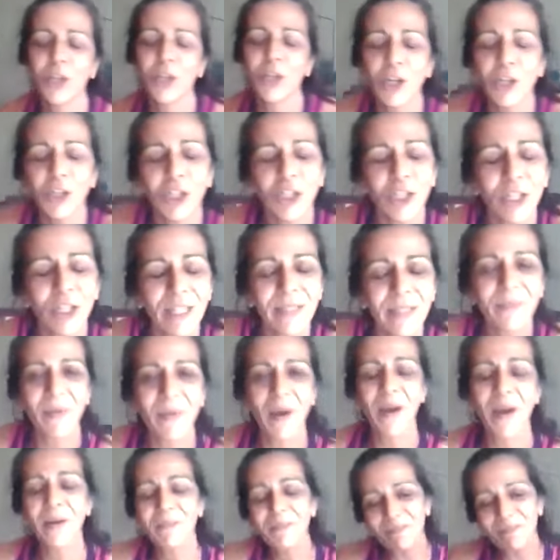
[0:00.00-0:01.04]
you know, because
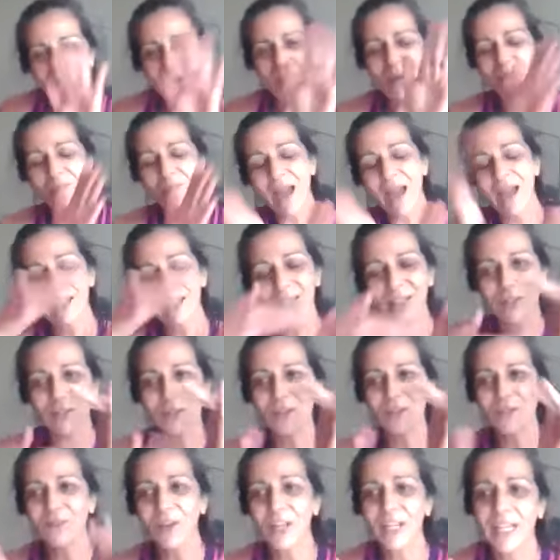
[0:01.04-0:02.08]
my, my back
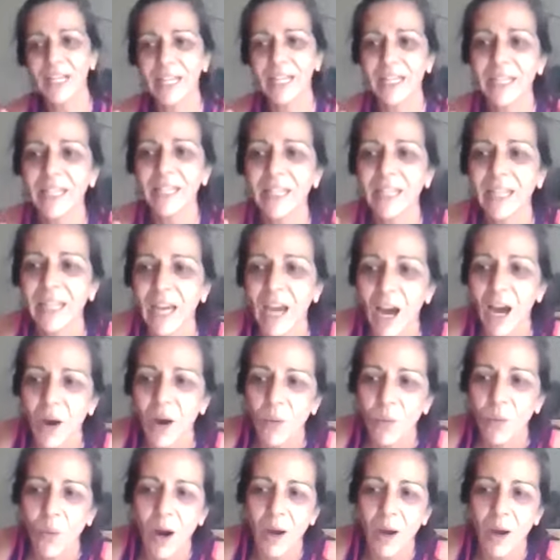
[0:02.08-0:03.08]
goes funny, Yep.